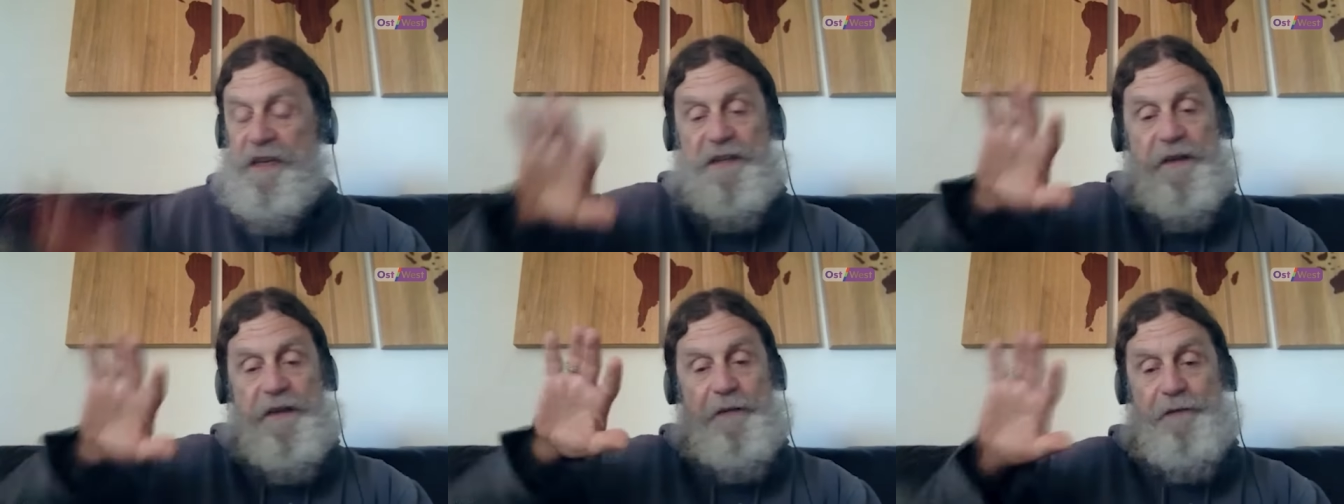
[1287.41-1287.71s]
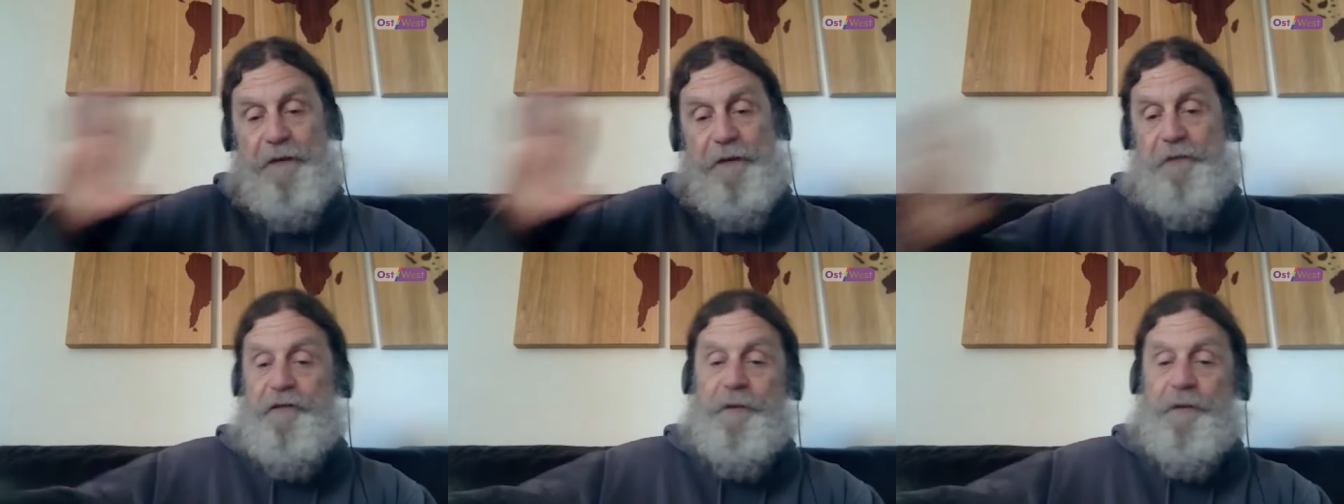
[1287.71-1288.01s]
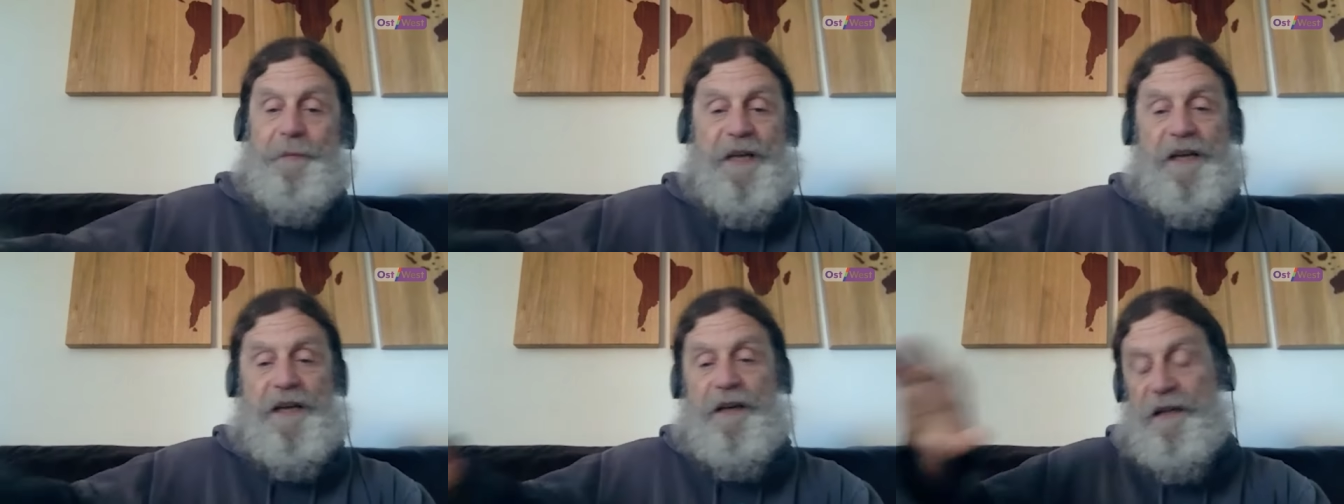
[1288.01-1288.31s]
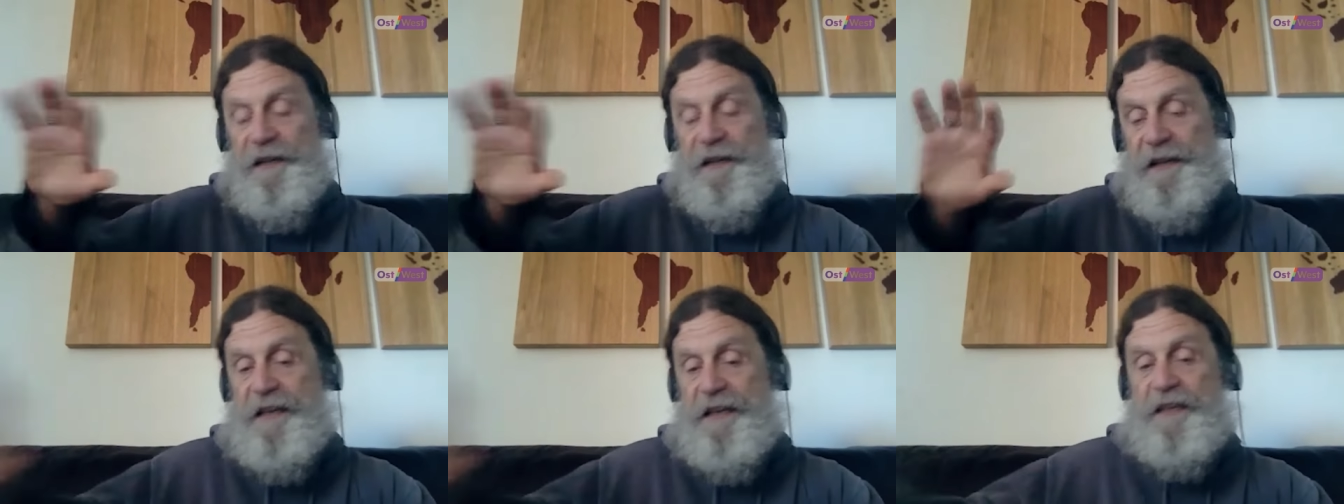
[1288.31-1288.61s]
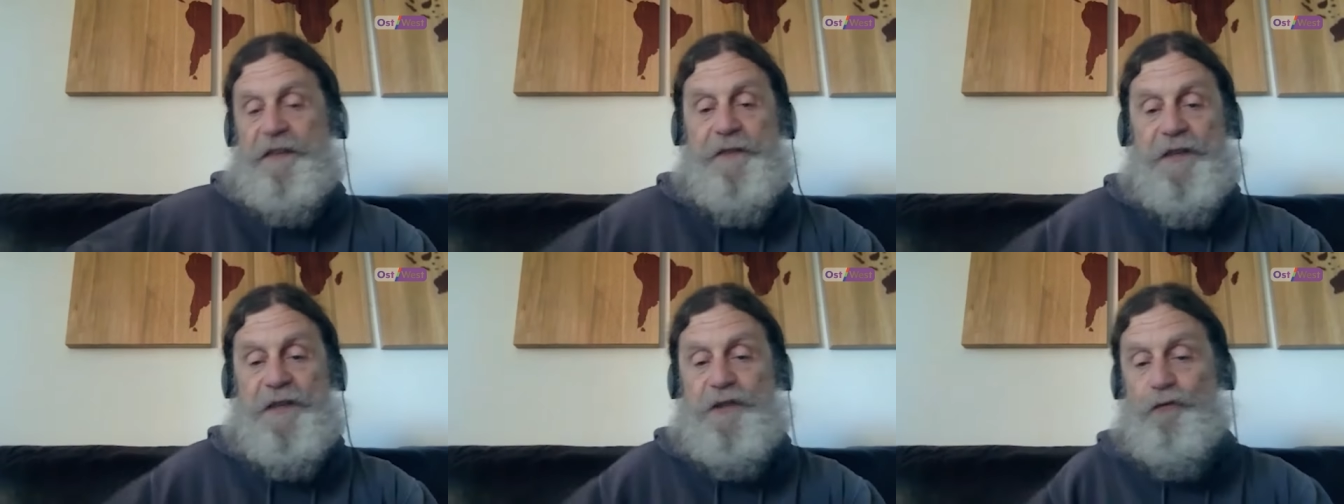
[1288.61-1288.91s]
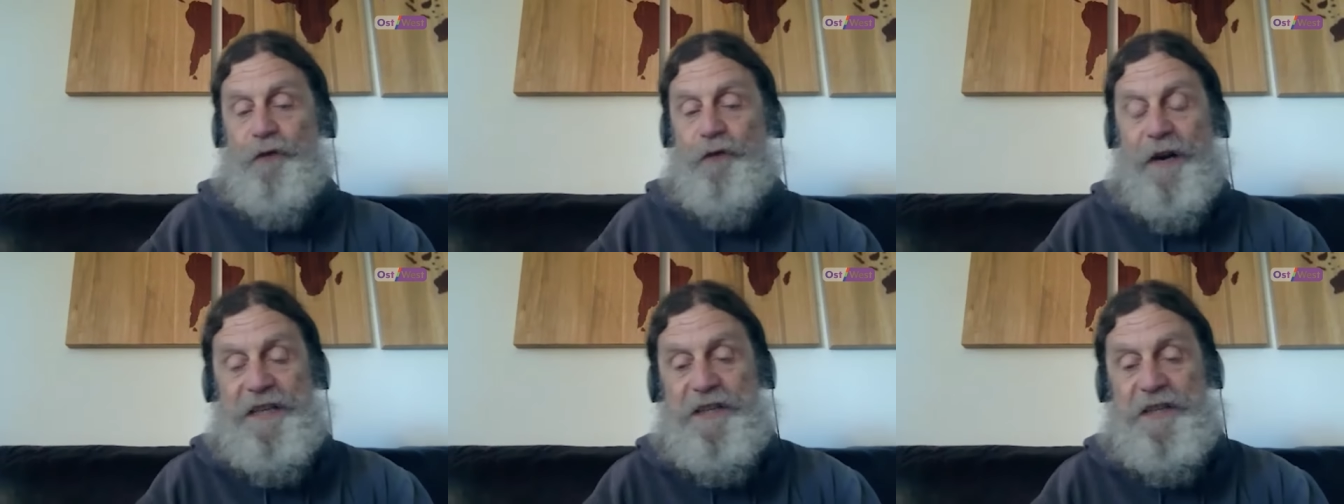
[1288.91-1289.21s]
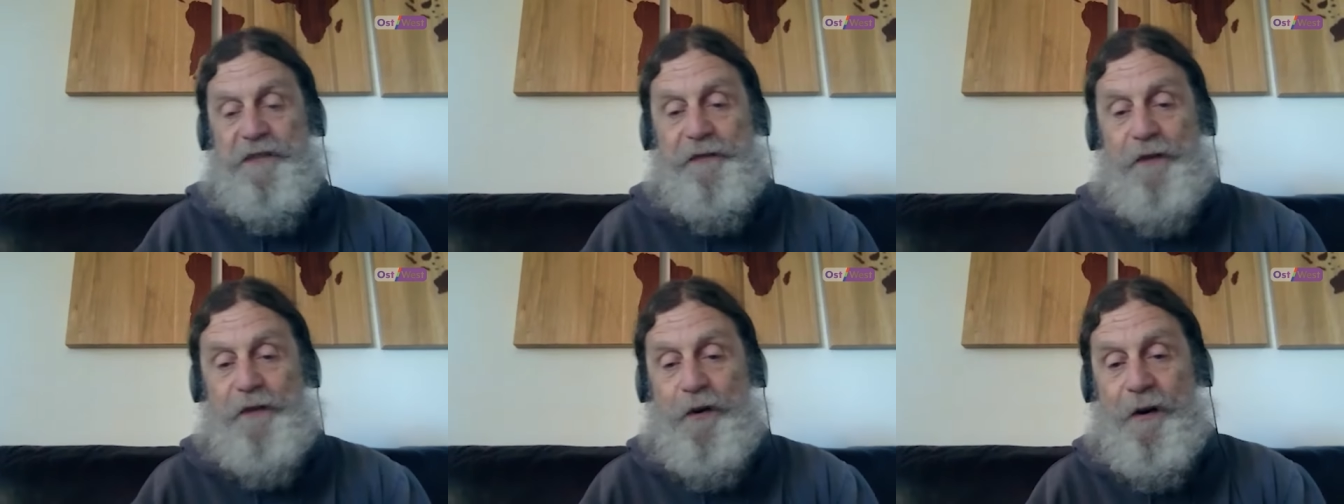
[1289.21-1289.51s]
different from the collectivist rice
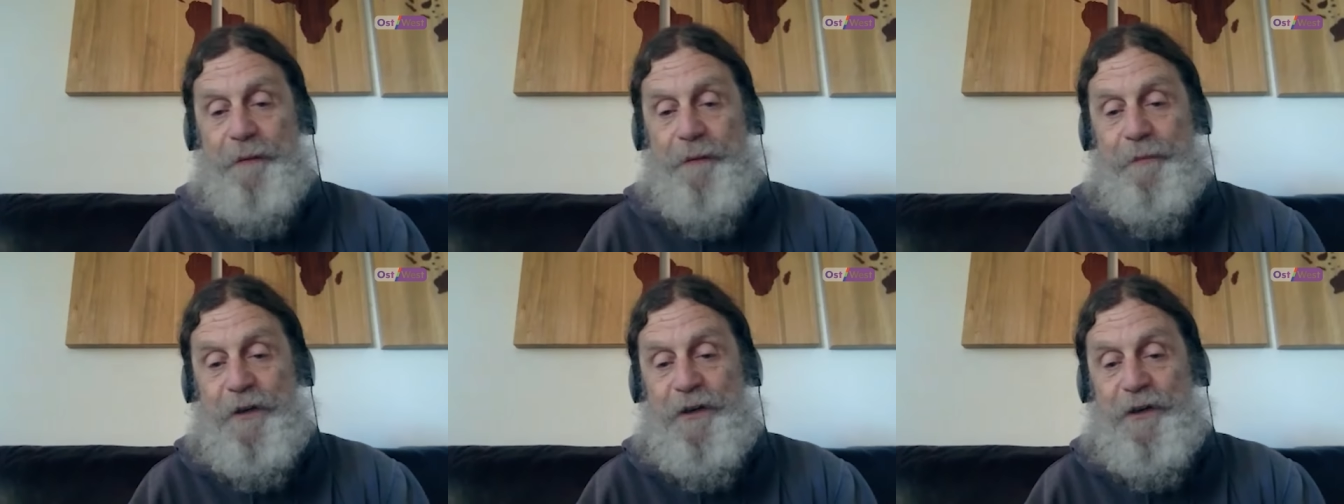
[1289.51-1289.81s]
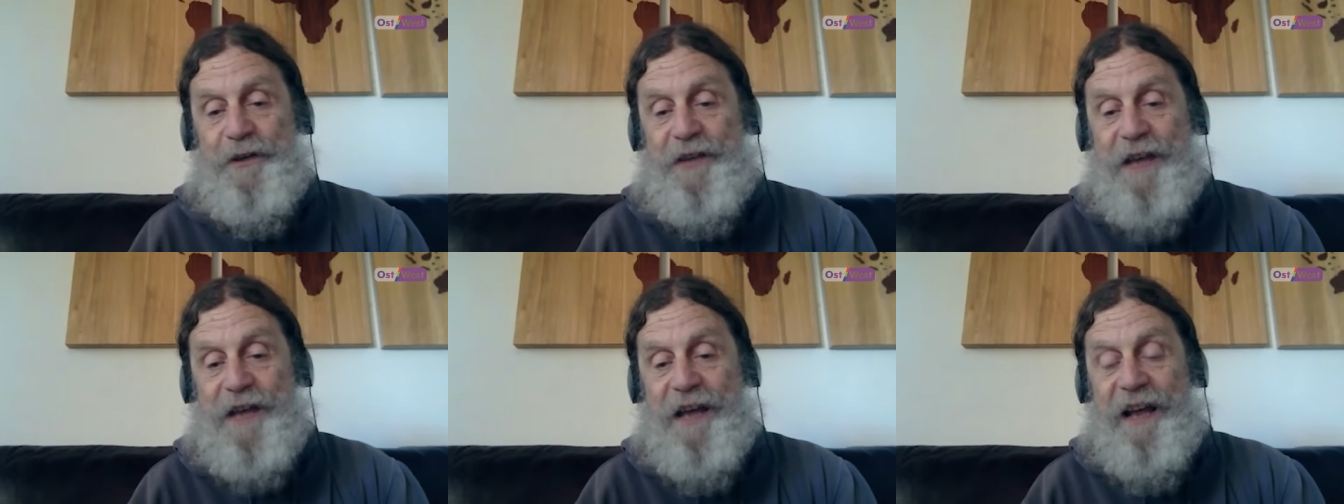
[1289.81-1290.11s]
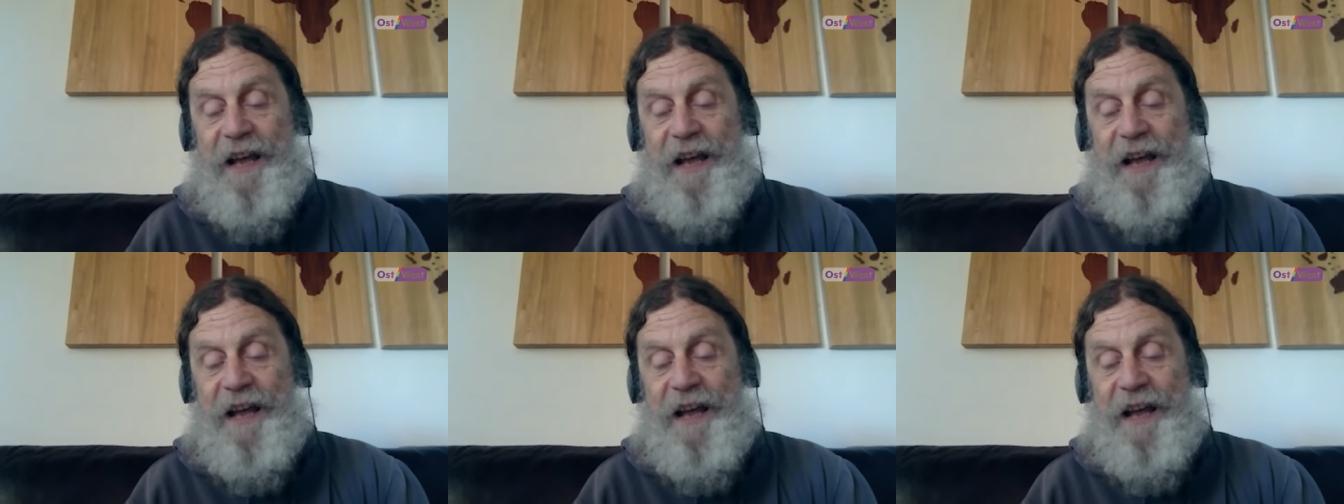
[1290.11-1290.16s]
farmers